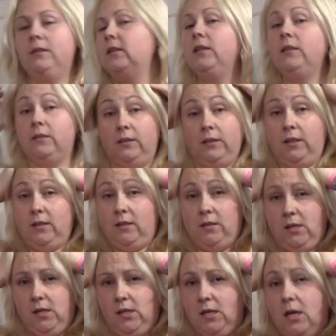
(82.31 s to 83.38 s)
It
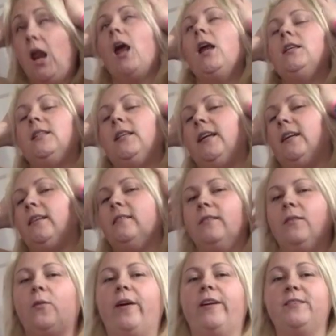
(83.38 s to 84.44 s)
sits nicely
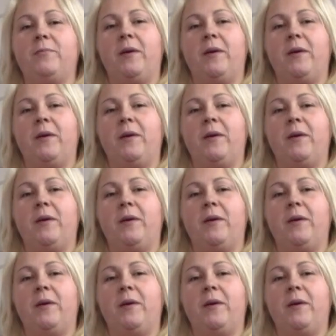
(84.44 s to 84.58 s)
where it's